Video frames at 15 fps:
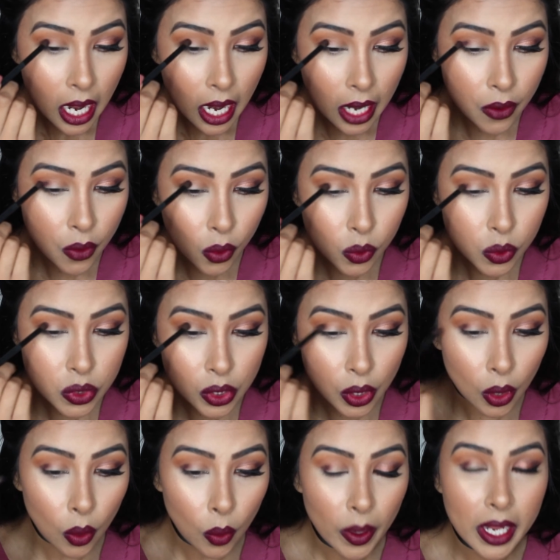and
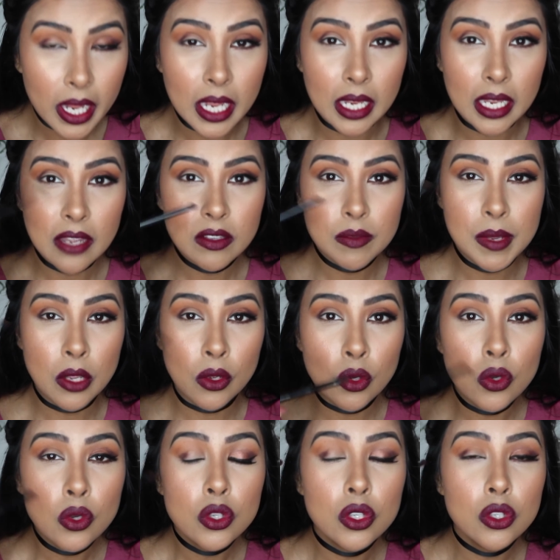also it gives me a
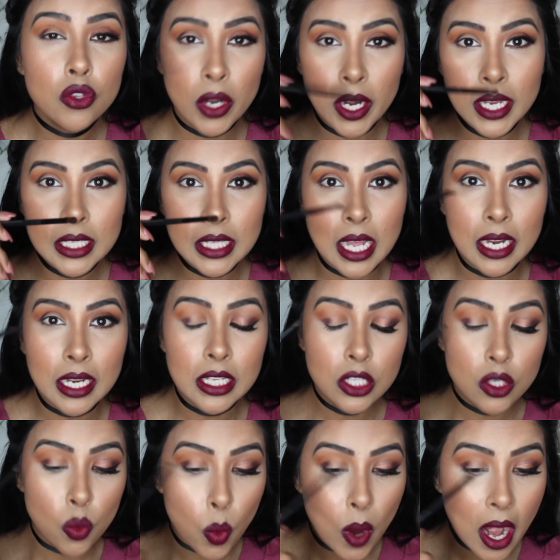good trace line as
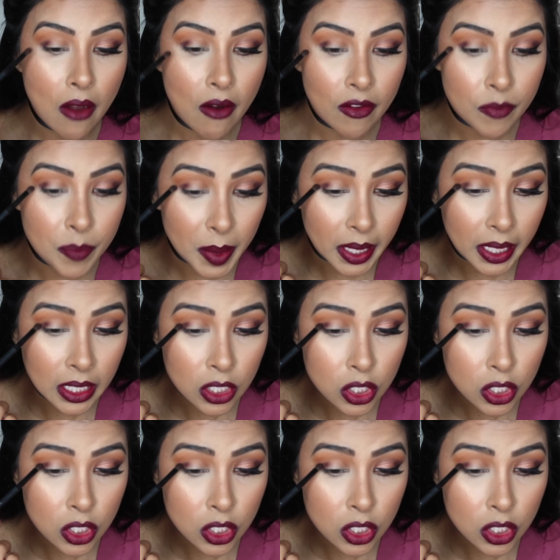to where I've been,